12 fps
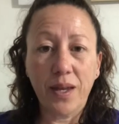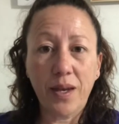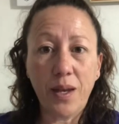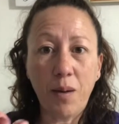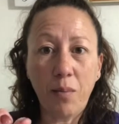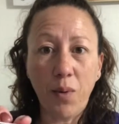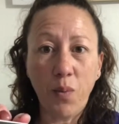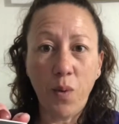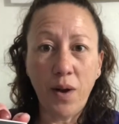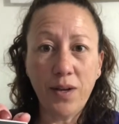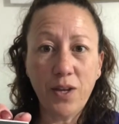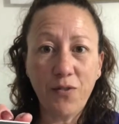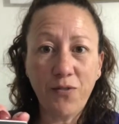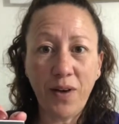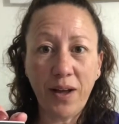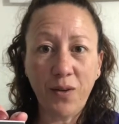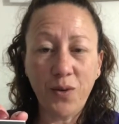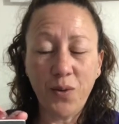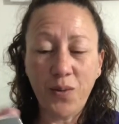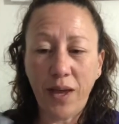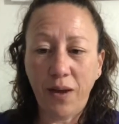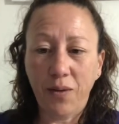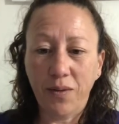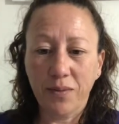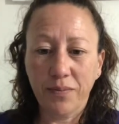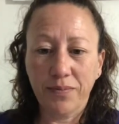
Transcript: Number one, you file your nail.